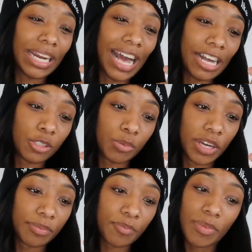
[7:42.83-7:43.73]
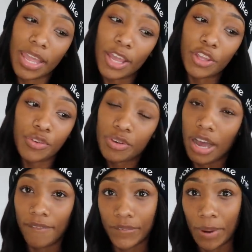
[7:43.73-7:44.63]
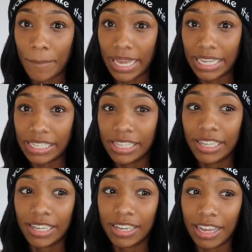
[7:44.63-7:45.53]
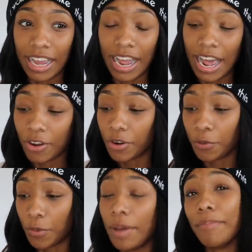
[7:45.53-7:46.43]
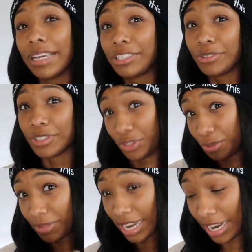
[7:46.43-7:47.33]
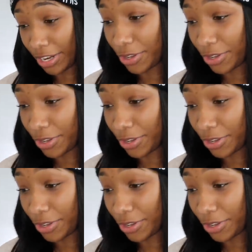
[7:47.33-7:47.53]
The last one, you come from money. I don't know what makes you assume that I